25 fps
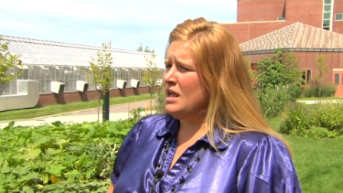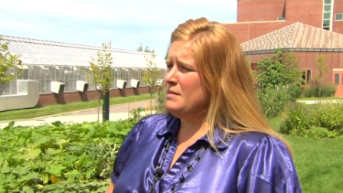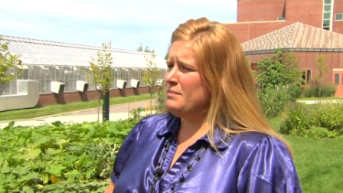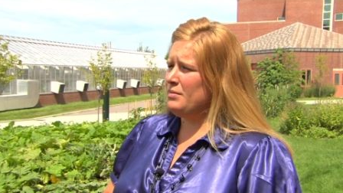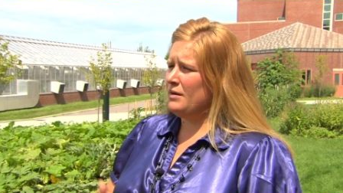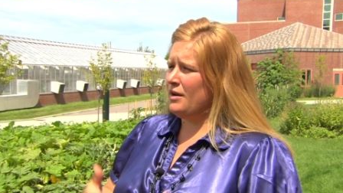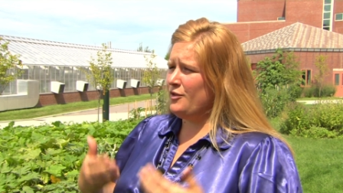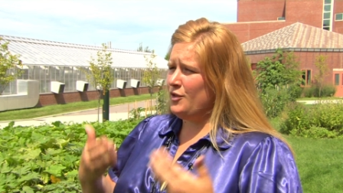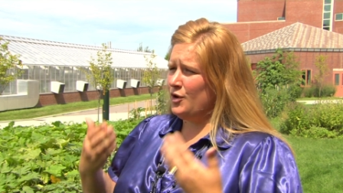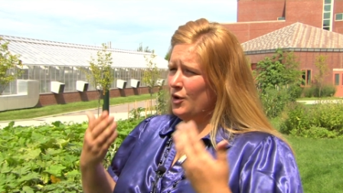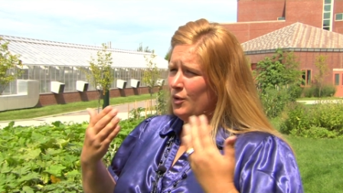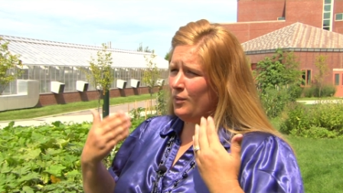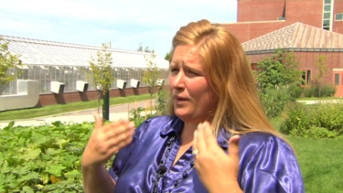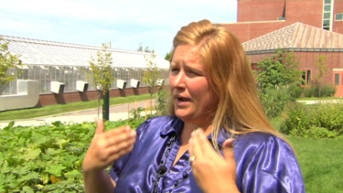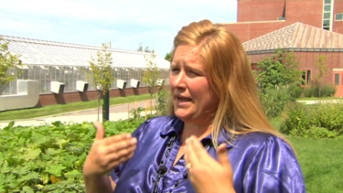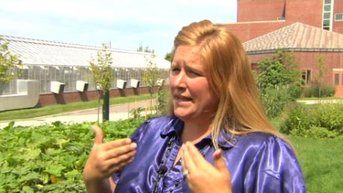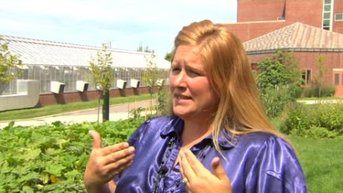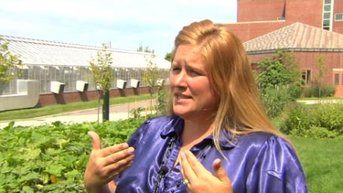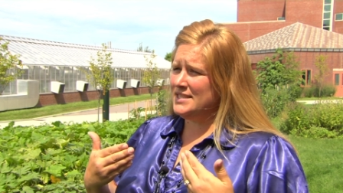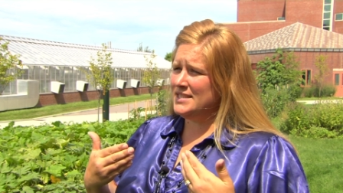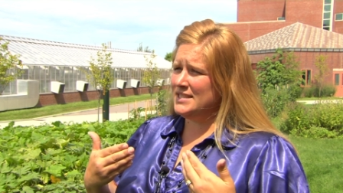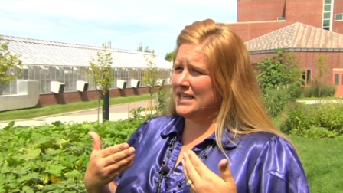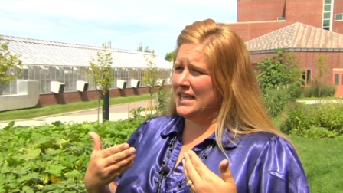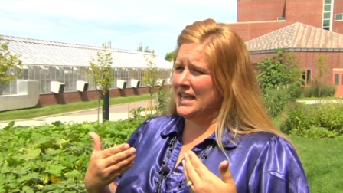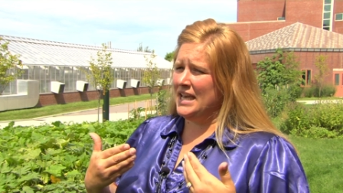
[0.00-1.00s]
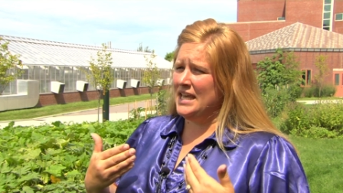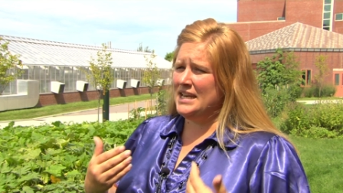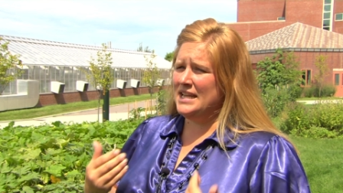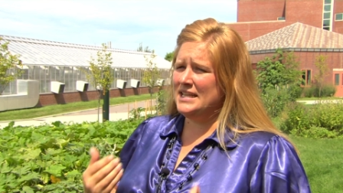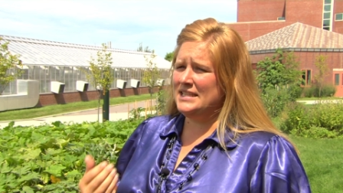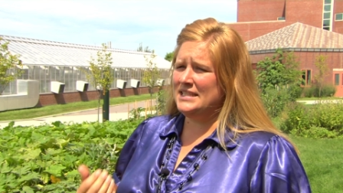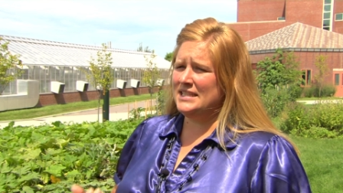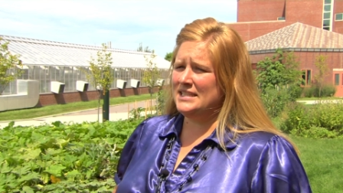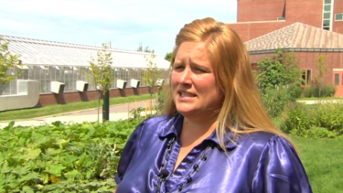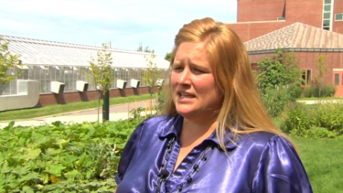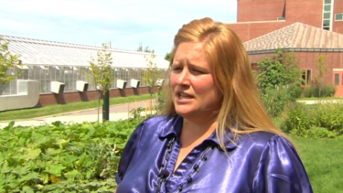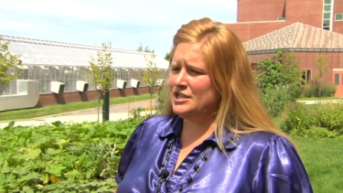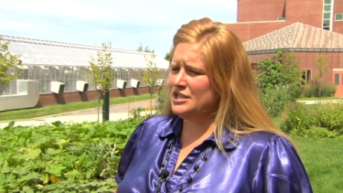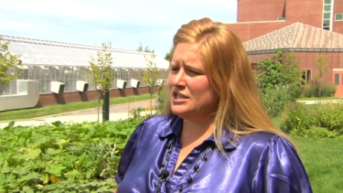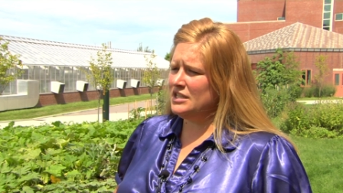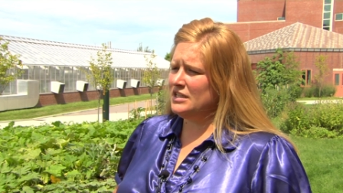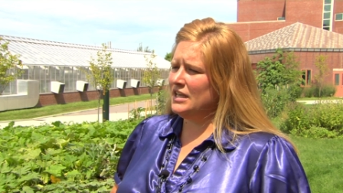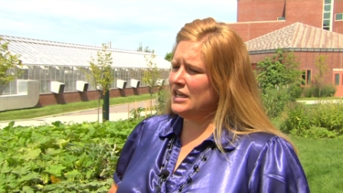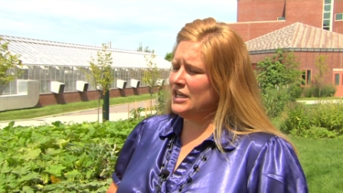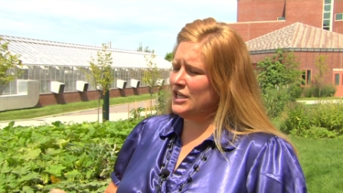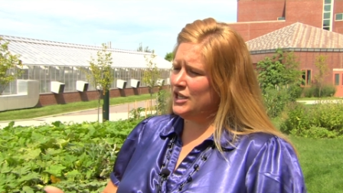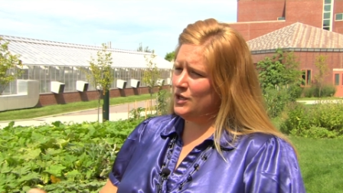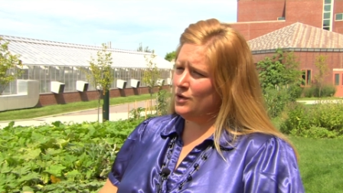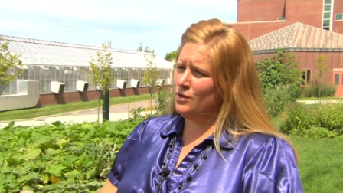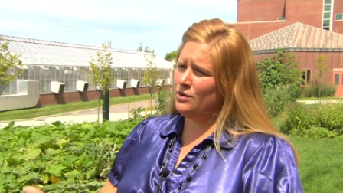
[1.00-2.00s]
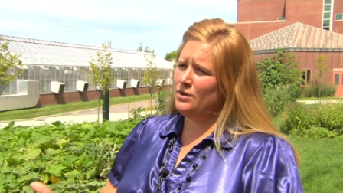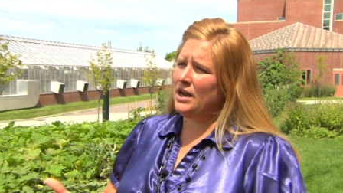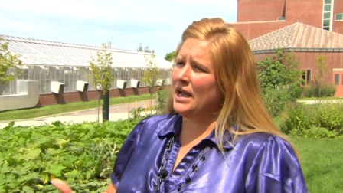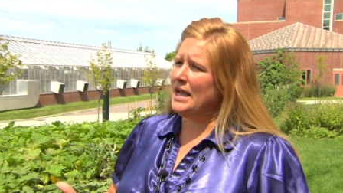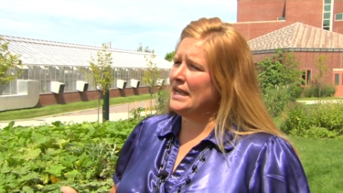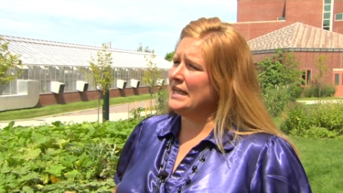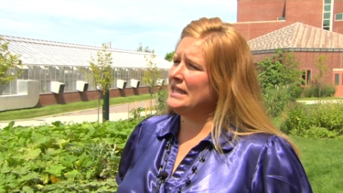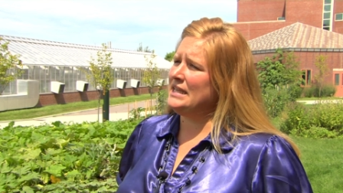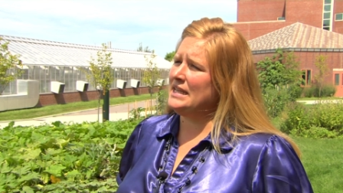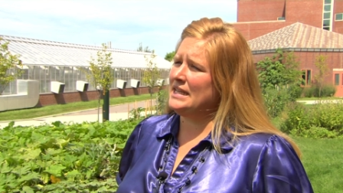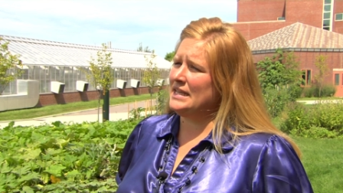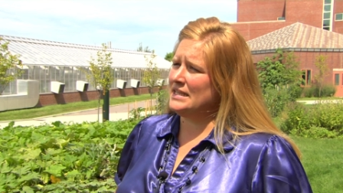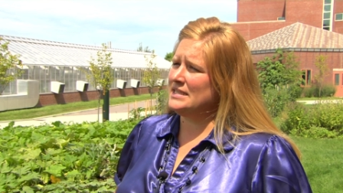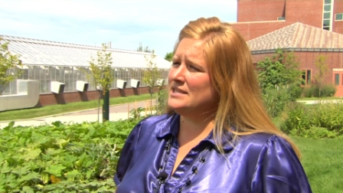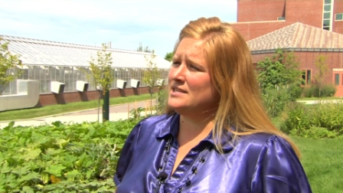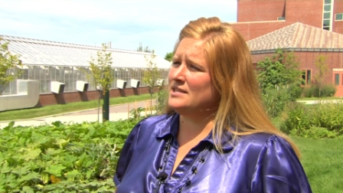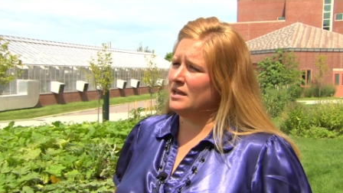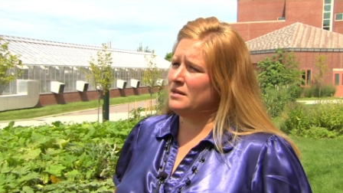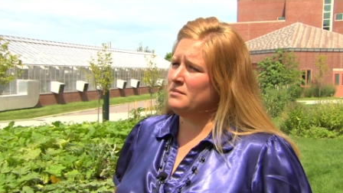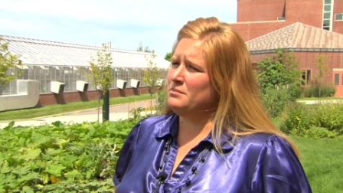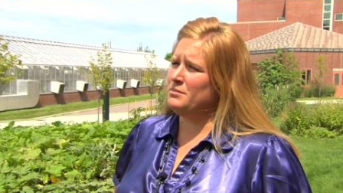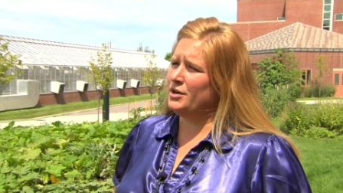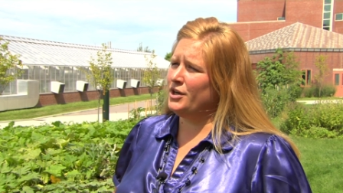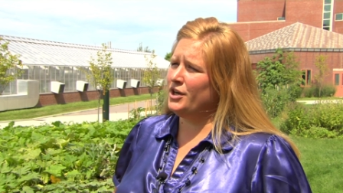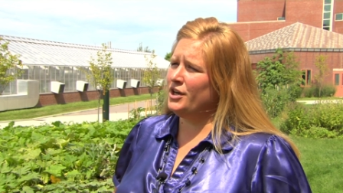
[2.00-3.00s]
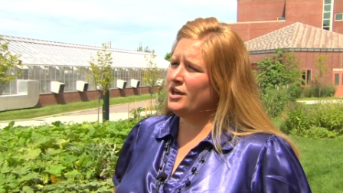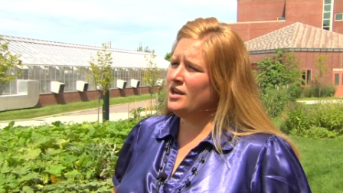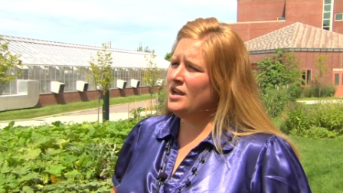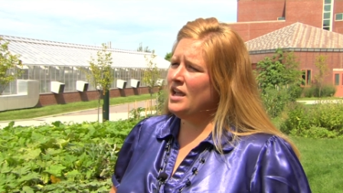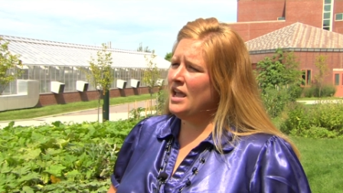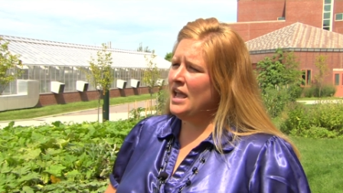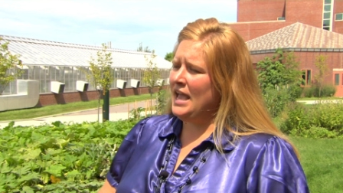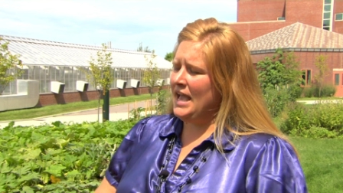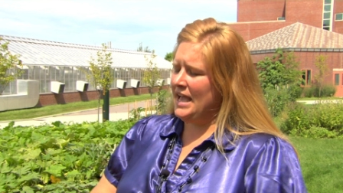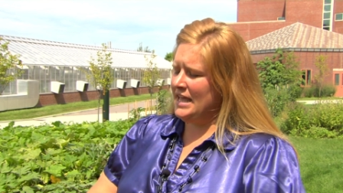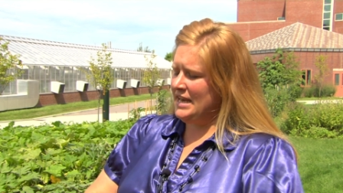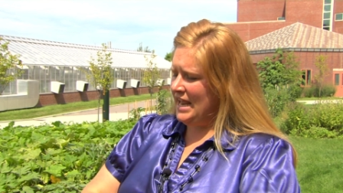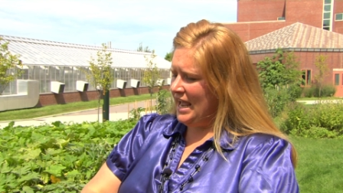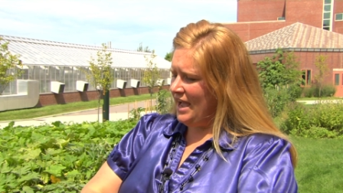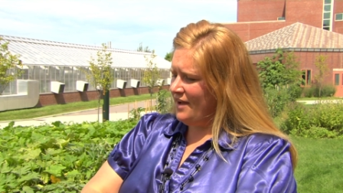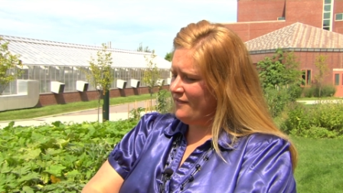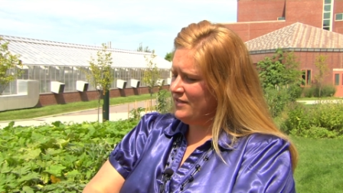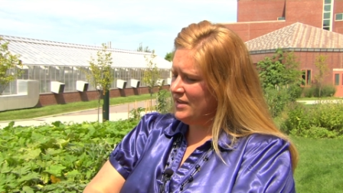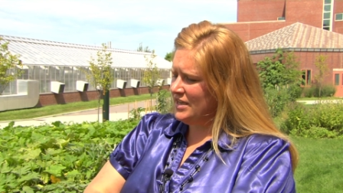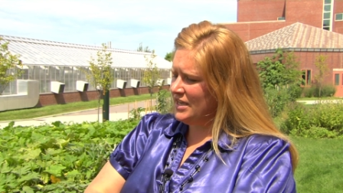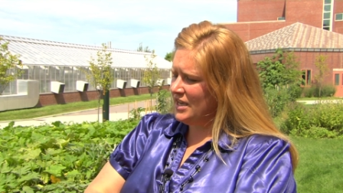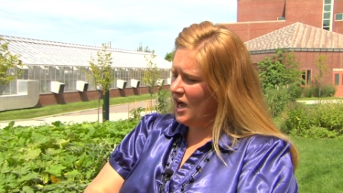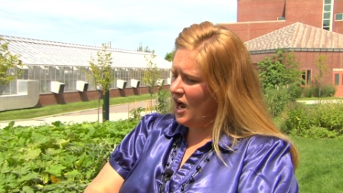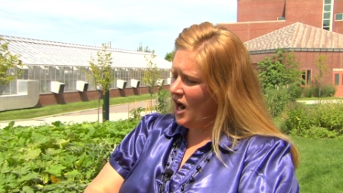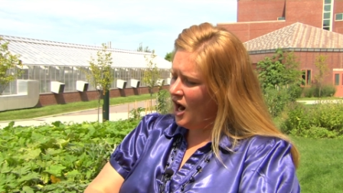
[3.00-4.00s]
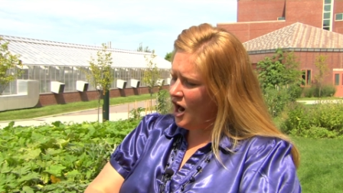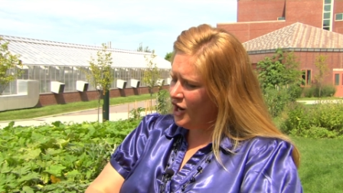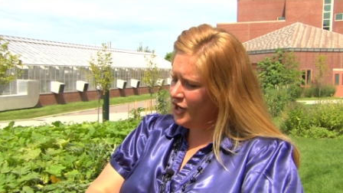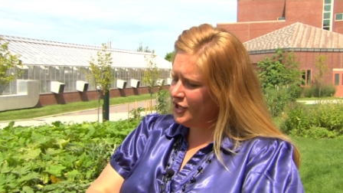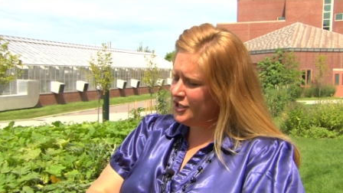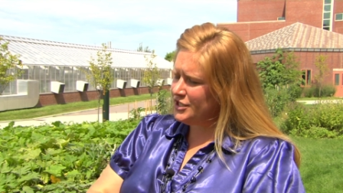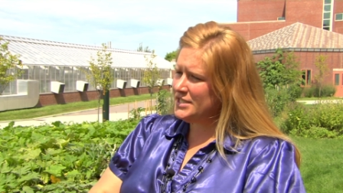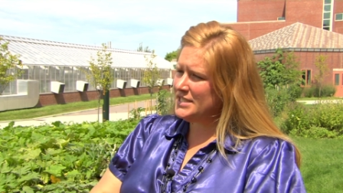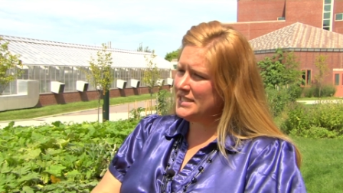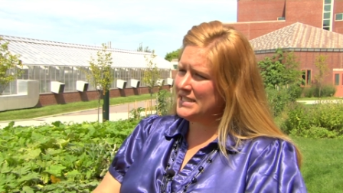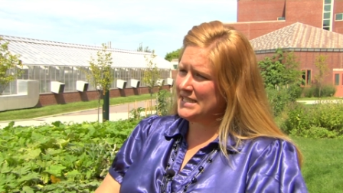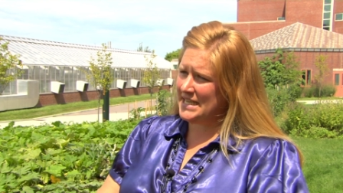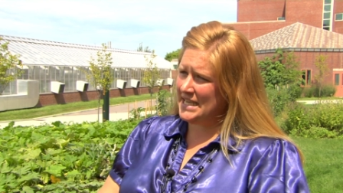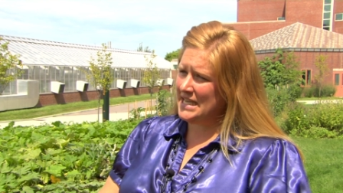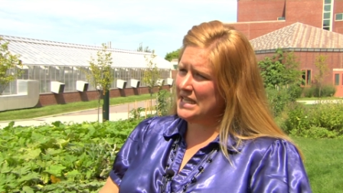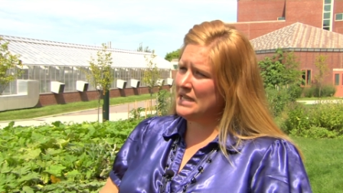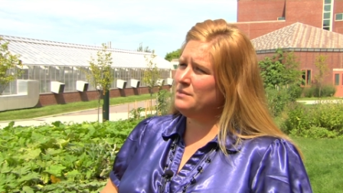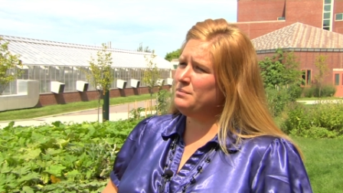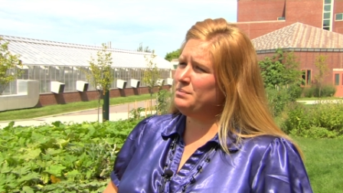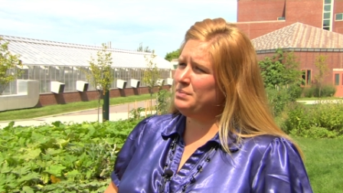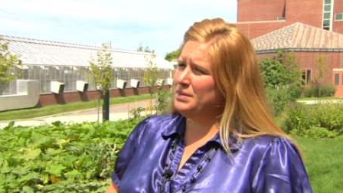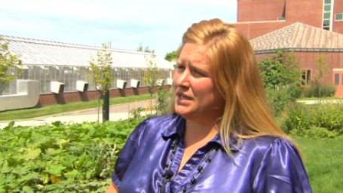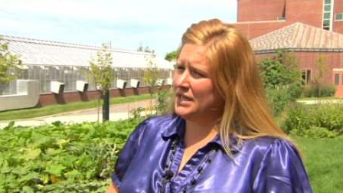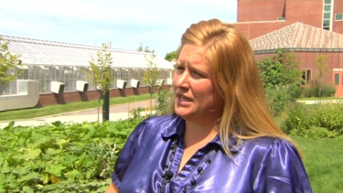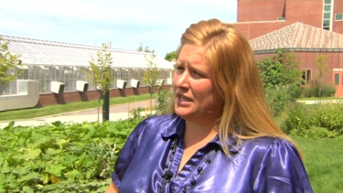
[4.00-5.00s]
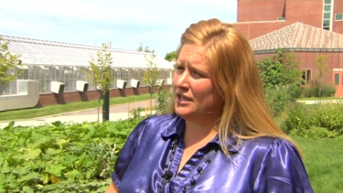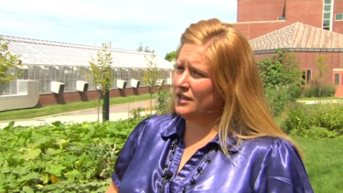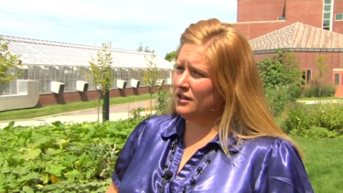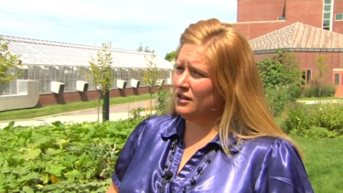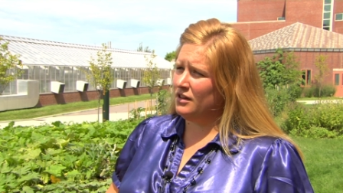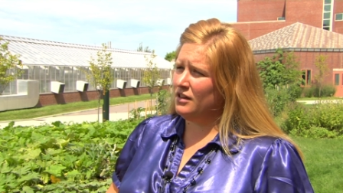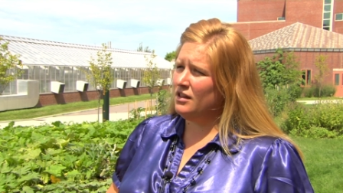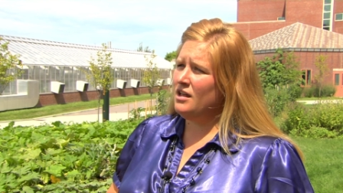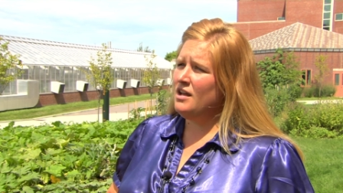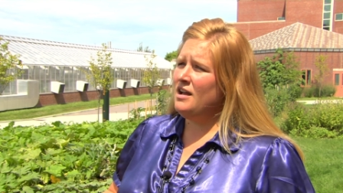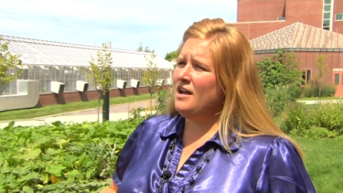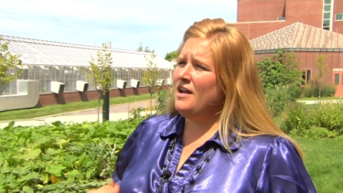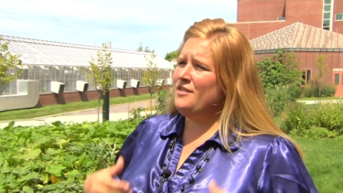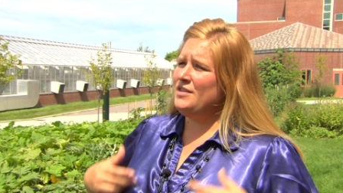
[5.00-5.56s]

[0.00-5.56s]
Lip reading: But on their white skin, it's essentially like you and I getting a sunburn and having our skin peel.